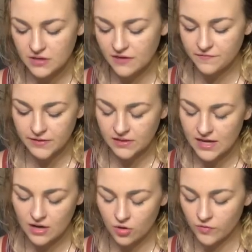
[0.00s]
but I feel
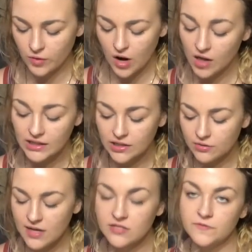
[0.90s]
like overall, like, you
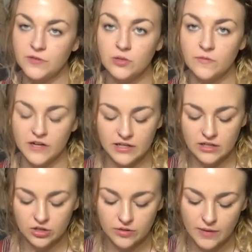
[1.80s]
guys feel very
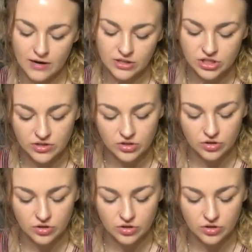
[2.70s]
good about each other